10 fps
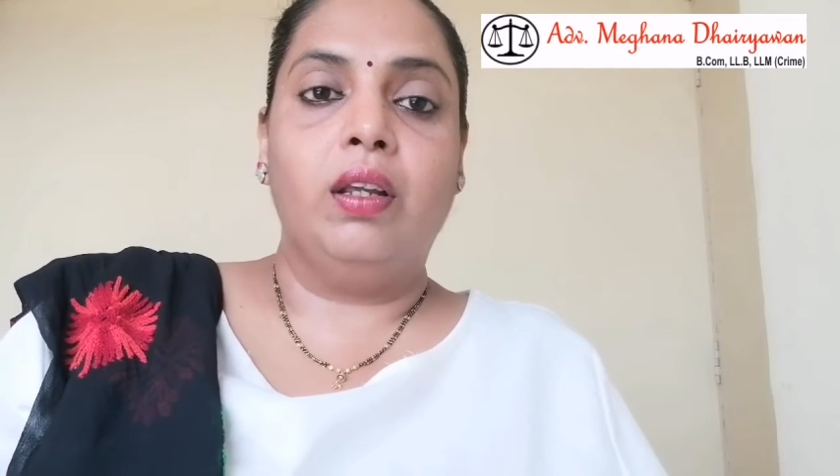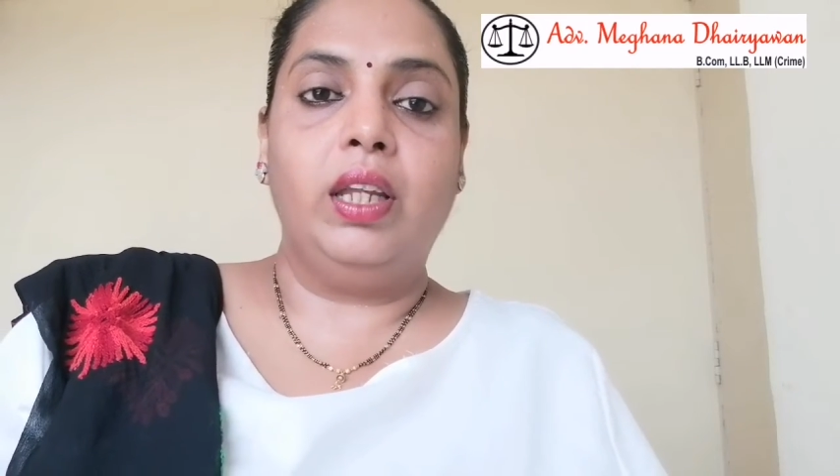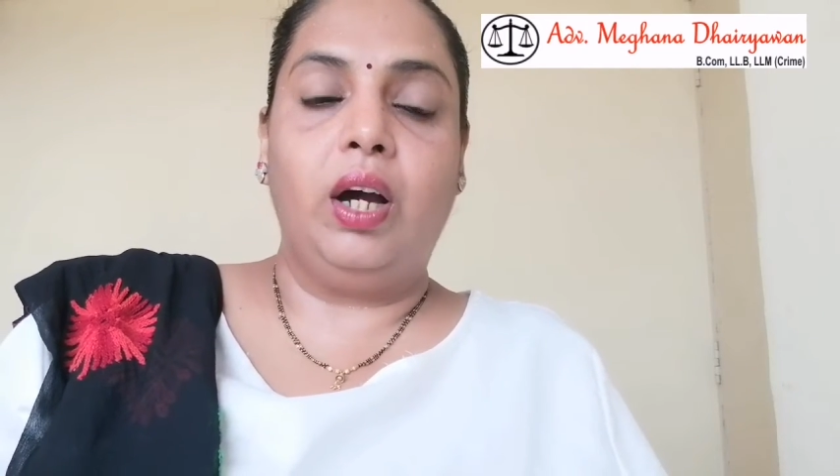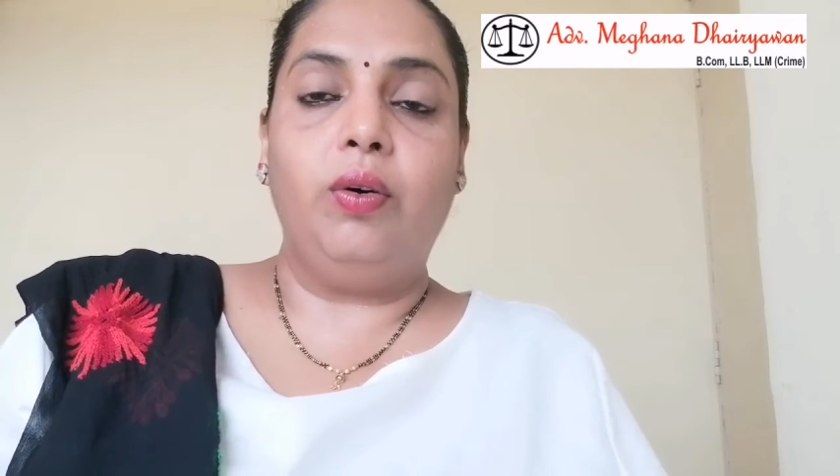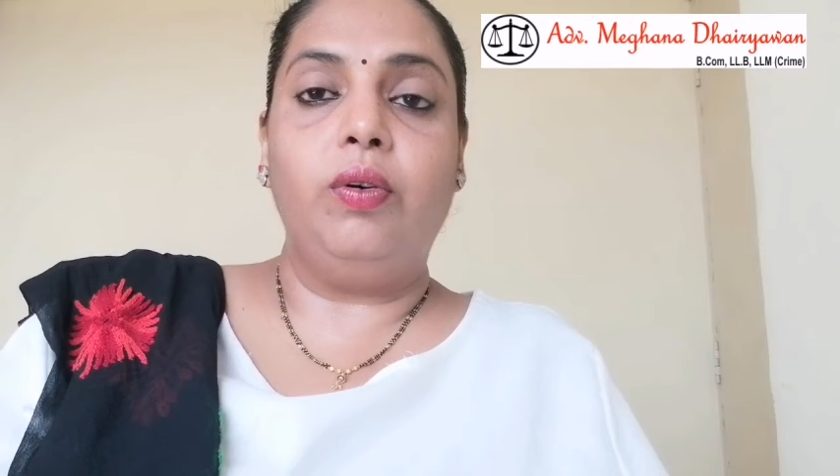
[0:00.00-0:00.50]

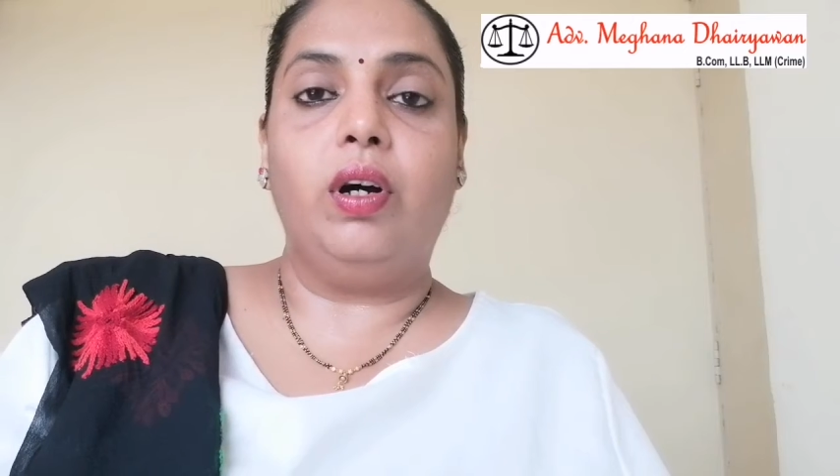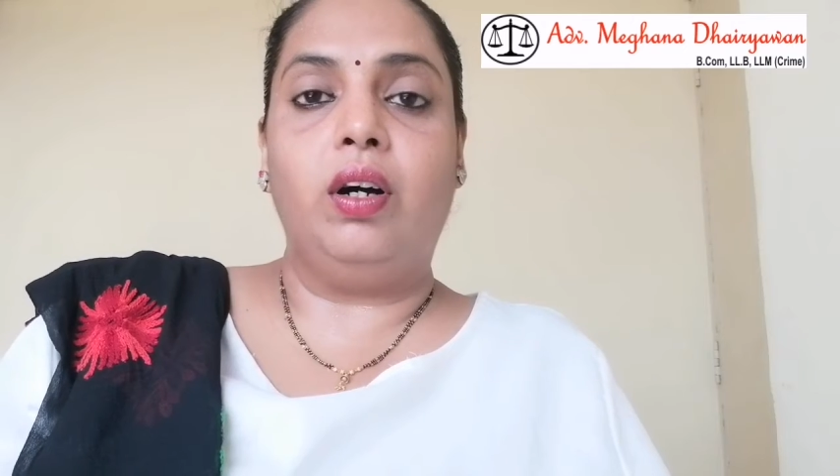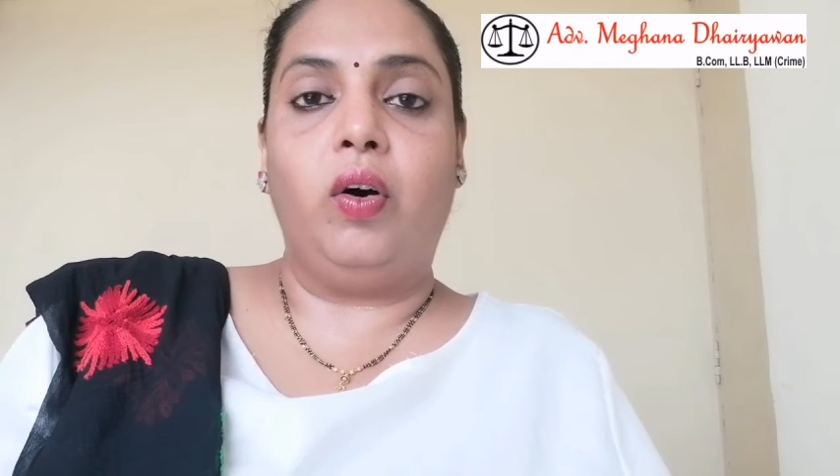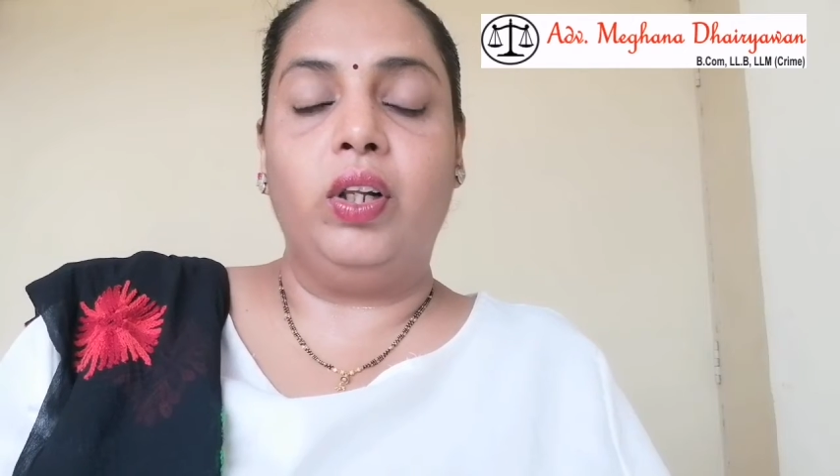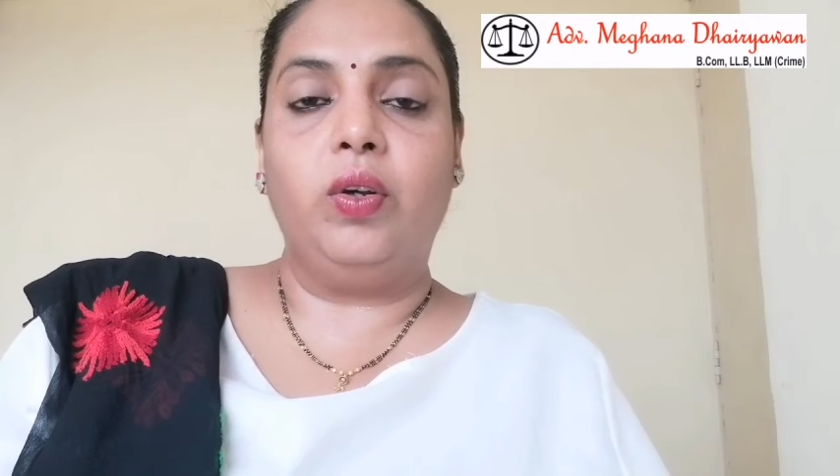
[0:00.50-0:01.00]
Now,
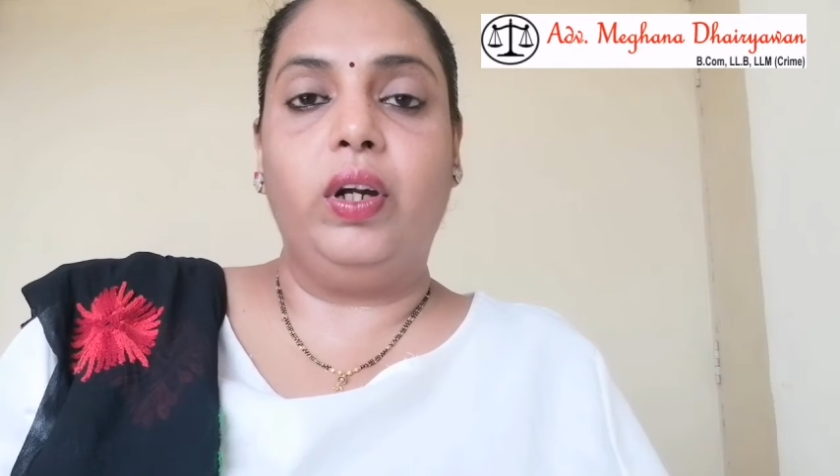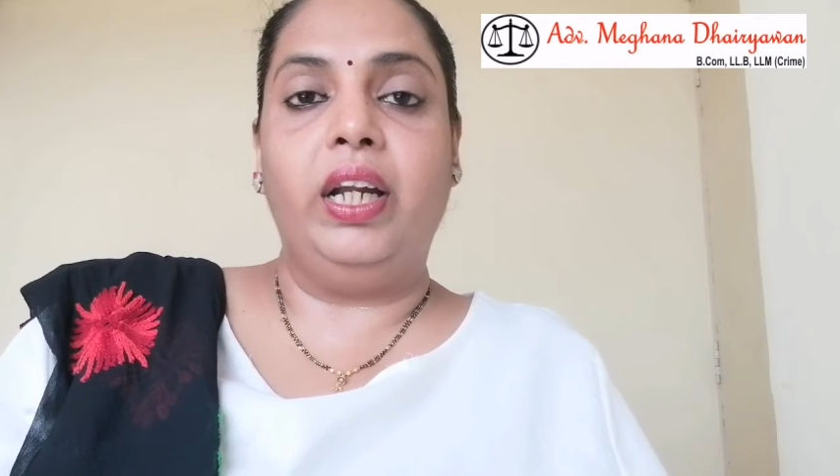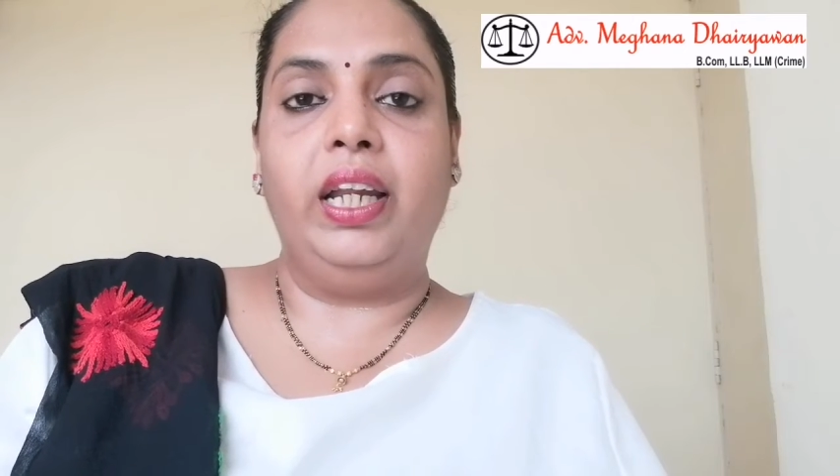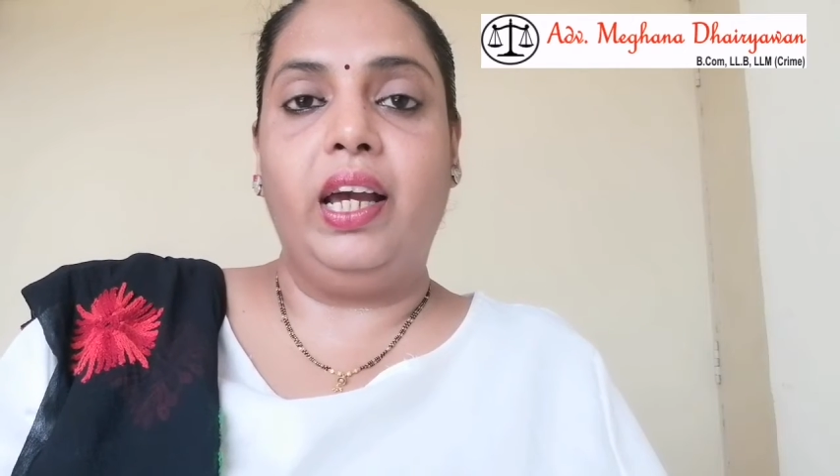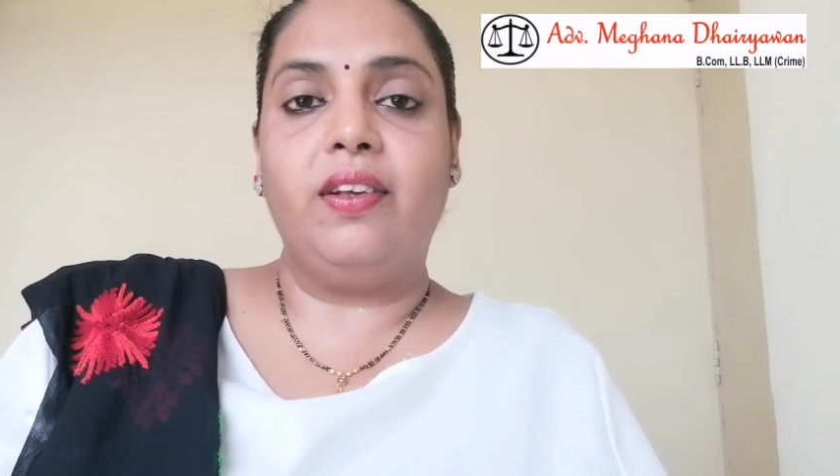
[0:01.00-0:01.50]
although
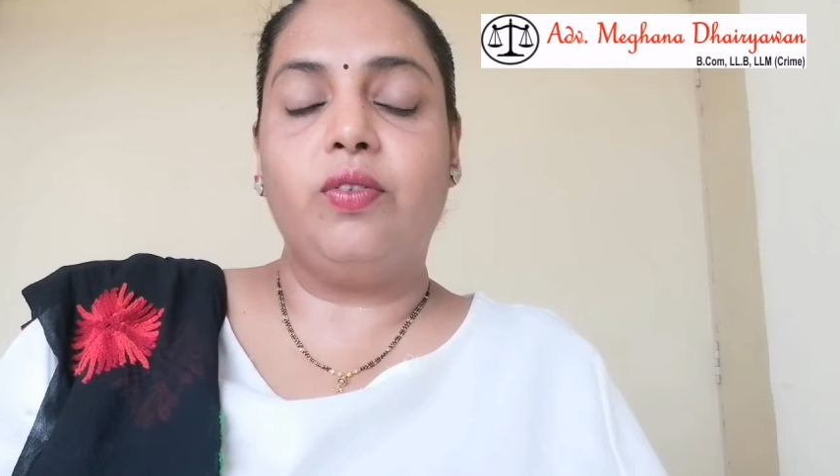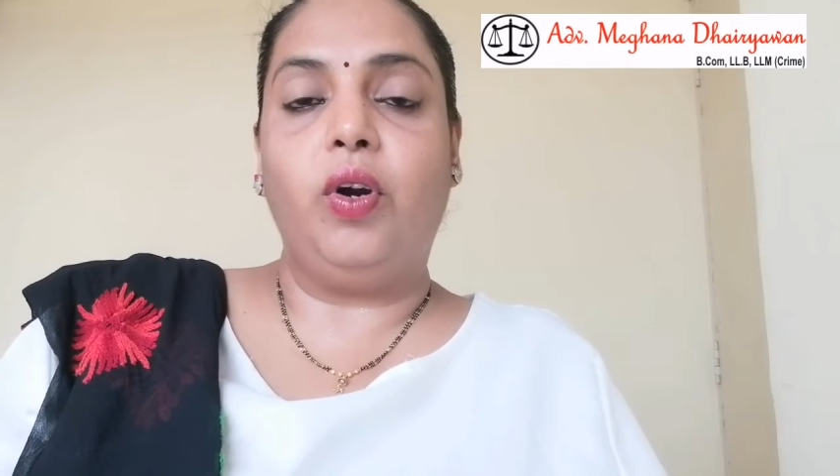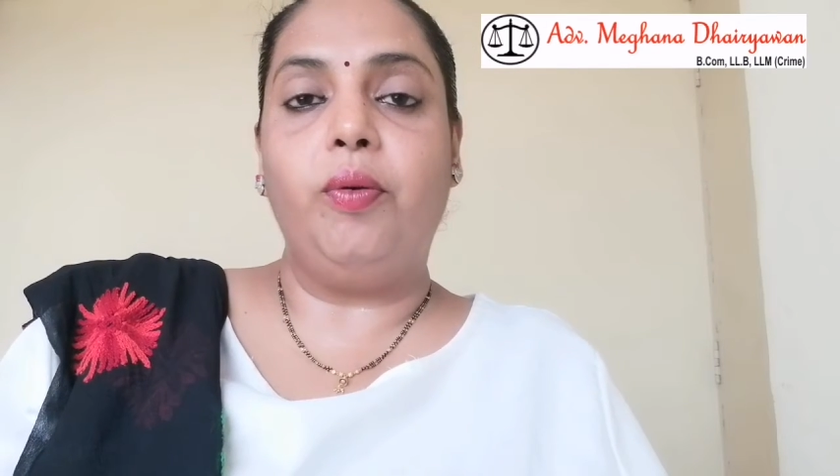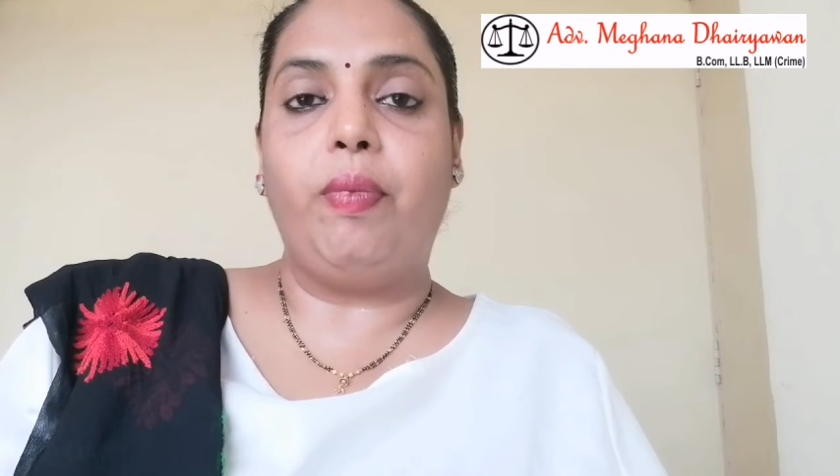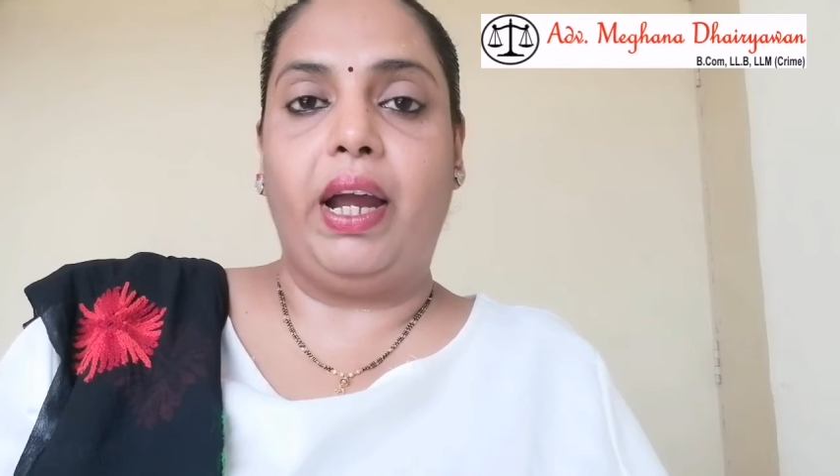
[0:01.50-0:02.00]
India has not